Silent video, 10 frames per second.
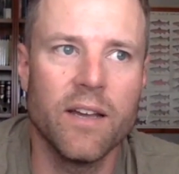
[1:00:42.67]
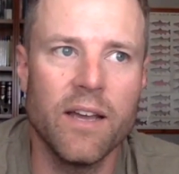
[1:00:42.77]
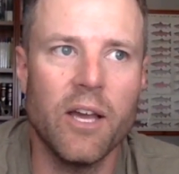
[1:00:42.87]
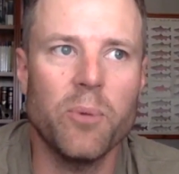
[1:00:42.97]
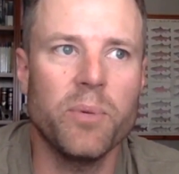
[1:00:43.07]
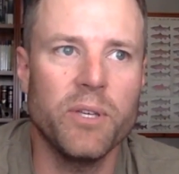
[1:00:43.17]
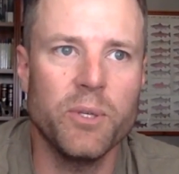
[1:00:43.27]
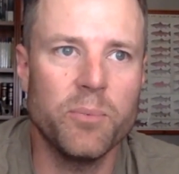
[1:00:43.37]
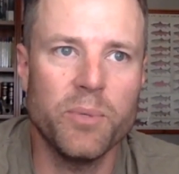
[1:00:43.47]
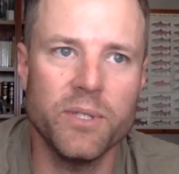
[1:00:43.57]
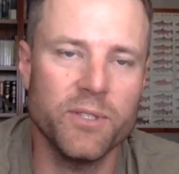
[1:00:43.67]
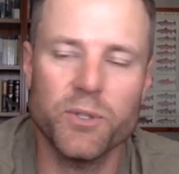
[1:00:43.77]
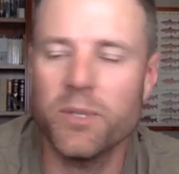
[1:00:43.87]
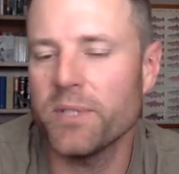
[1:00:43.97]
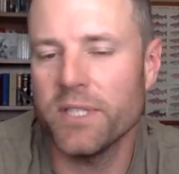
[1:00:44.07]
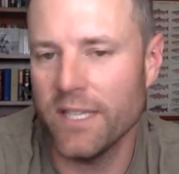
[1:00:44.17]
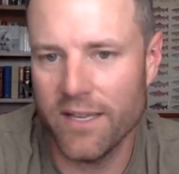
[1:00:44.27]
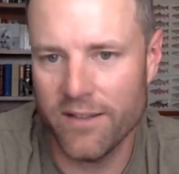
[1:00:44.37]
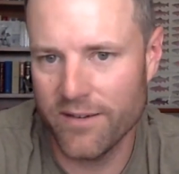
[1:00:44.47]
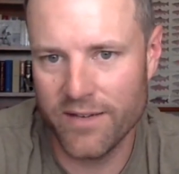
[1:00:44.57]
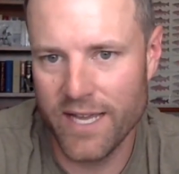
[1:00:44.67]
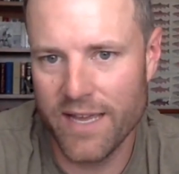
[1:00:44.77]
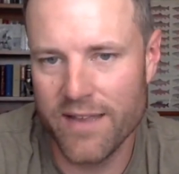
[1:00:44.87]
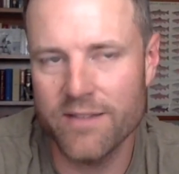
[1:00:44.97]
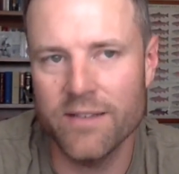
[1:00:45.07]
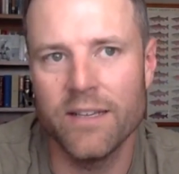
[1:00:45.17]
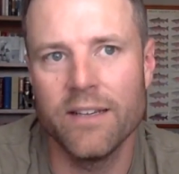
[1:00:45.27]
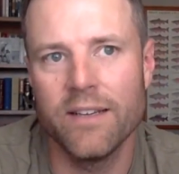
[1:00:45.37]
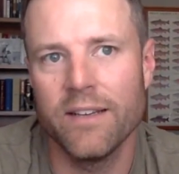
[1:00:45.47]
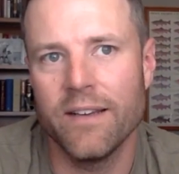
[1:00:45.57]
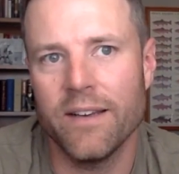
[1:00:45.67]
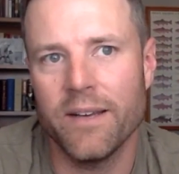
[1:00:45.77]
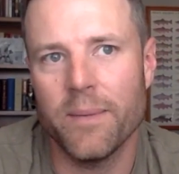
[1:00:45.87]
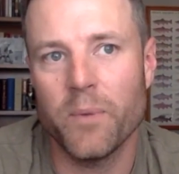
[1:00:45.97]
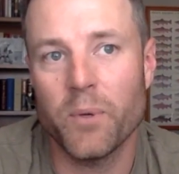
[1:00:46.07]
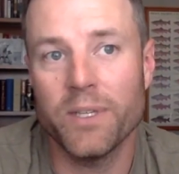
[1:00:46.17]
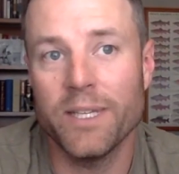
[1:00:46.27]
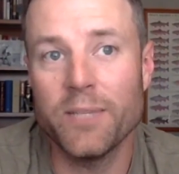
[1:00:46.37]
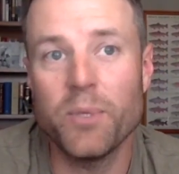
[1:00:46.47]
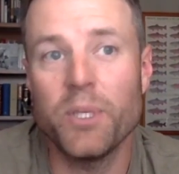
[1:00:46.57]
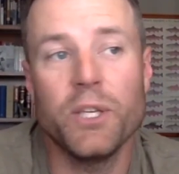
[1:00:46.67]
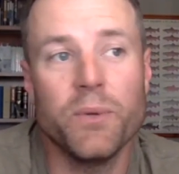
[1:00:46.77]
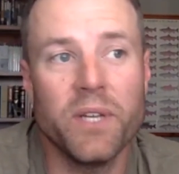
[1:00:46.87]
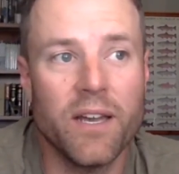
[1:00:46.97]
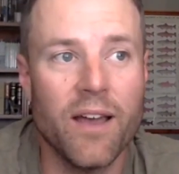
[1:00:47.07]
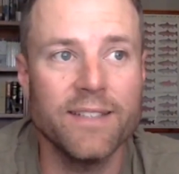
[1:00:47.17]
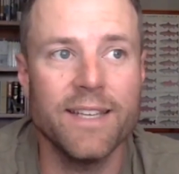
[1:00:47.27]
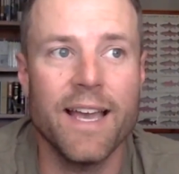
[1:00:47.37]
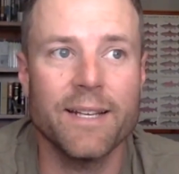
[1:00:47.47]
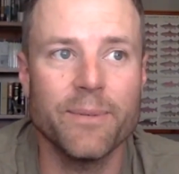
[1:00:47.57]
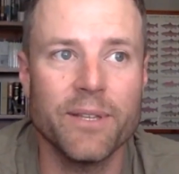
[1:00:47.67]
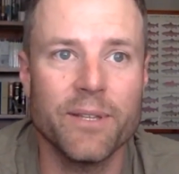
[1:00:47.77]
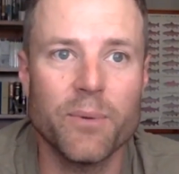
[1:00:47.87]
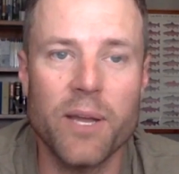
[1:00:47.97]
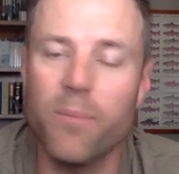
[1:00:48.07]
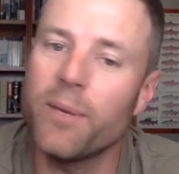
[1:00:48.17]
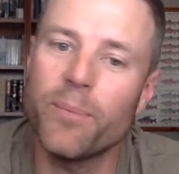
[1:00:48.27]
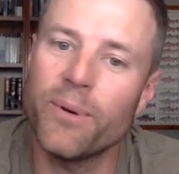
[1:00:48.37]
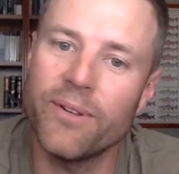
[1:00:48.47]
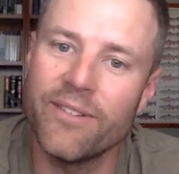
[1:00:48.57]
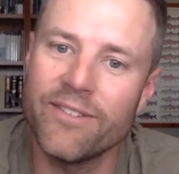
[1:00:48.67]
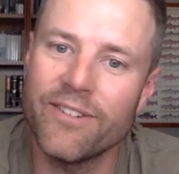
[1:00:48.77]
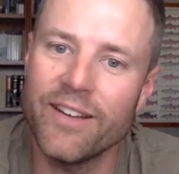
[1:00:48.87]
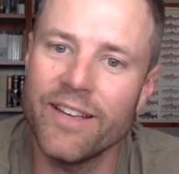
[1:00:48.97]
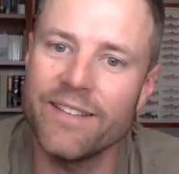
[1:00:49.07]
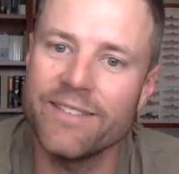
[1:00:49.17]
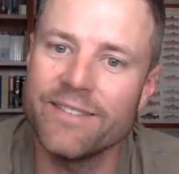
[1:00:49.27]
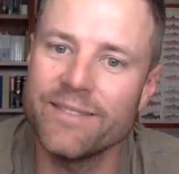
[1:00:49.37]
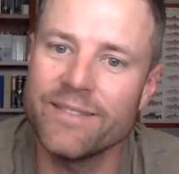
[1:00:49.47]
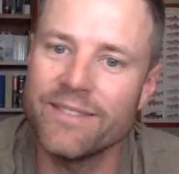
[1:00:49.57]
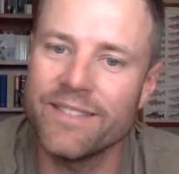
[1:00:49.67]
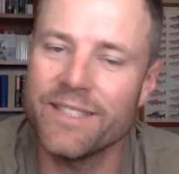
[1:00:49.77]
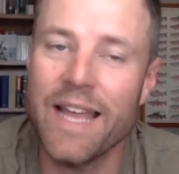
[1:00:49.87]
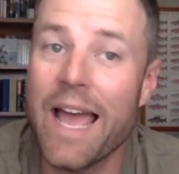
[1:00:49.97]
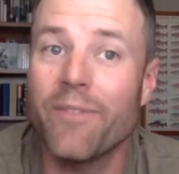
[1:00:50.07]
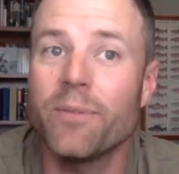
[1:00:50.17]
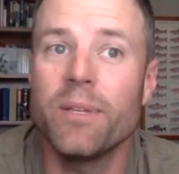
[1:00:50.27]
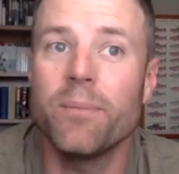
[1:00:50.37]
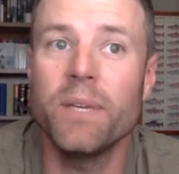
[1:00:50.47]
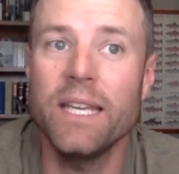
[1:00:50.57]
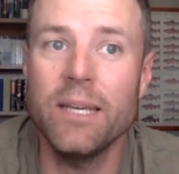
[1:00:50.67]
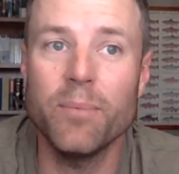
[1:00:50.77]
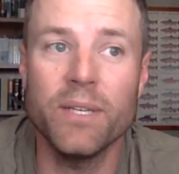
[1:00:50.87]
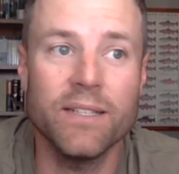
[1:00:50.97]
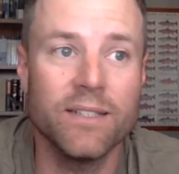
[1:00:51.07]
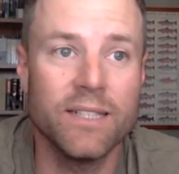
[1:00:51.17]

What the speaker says: helping you put trips together and or at least putting you in contact with the right people, right? It doesn't have to be me, but